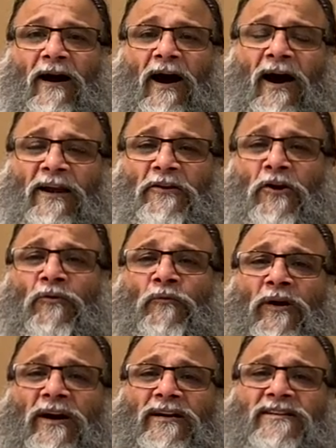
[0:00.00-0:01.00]
Are your
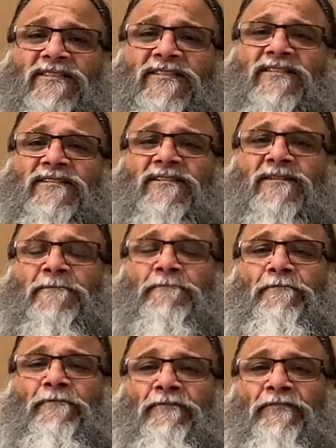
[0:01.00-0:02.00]
words
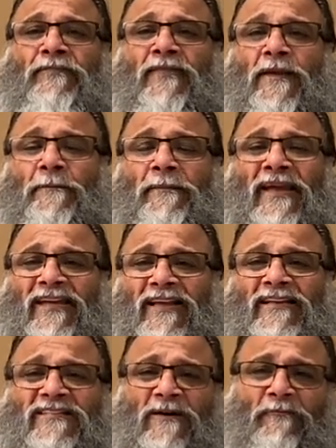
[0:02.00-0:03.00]

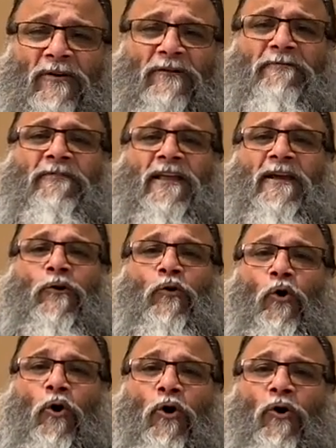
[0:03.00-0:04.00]
making someone feel
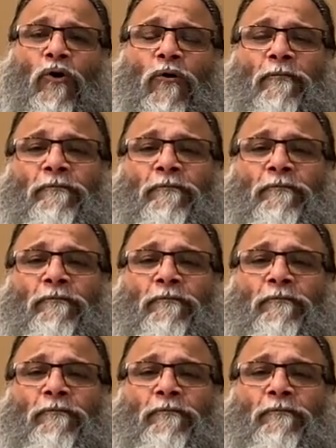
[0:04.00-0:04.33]
low?